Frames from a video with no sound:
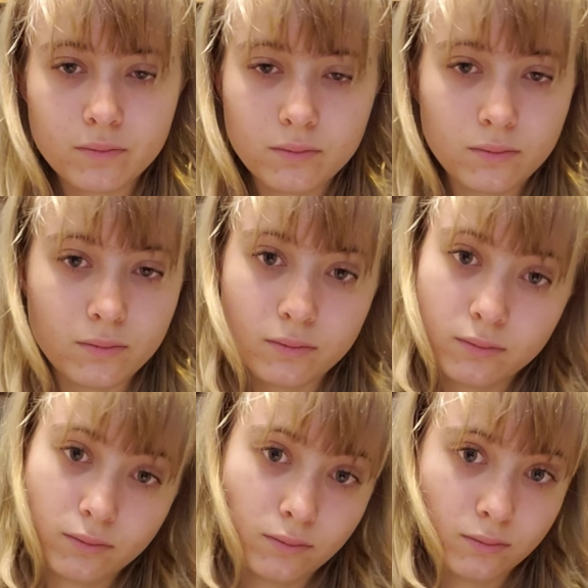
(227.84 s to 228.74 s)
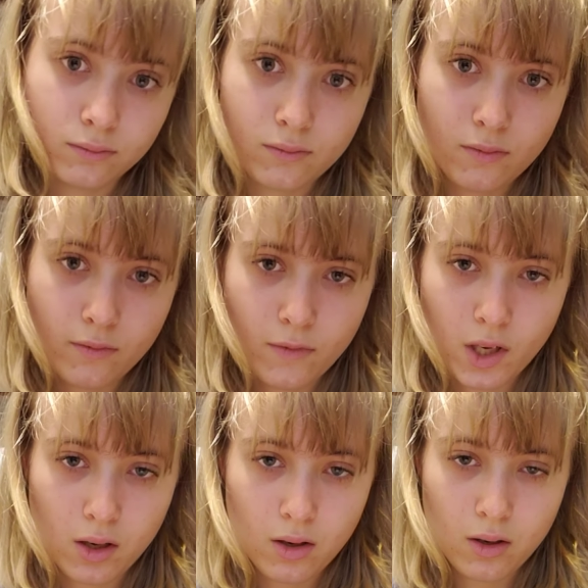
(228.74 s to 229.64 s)

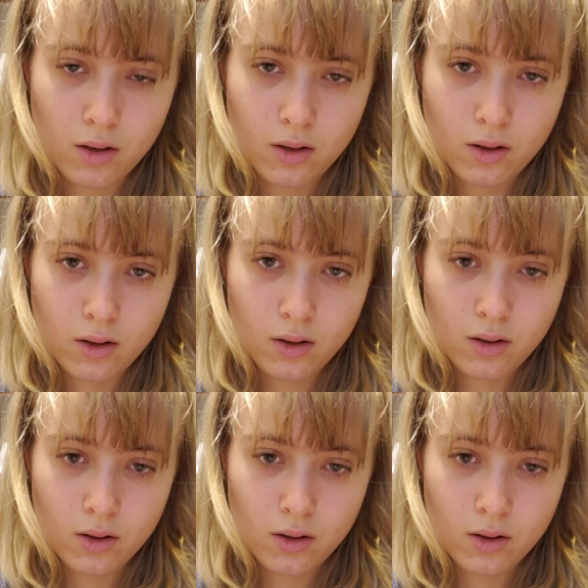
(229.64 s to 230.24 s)
Nobody speaks.